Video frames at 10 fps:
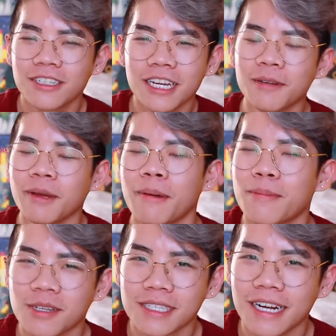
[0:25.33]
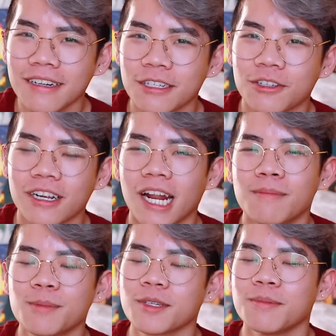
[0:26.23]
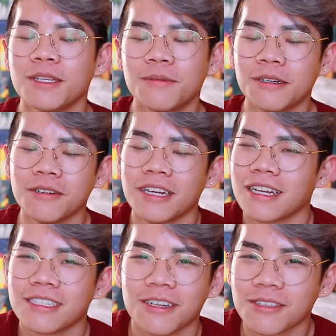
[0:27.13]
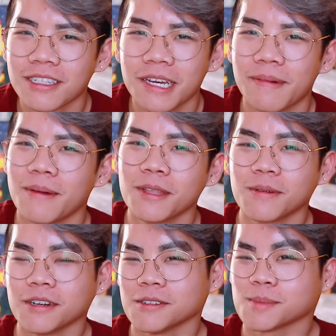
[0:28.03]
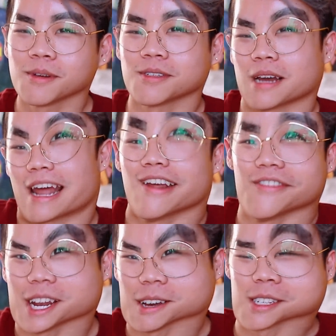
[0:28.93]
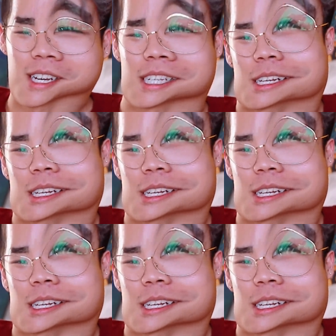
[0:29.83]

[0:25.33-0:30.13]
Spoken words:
You're taking away my personality trait. I'm supposed to be the one who gets no sleep. I'm the one who's supposed to edit videos because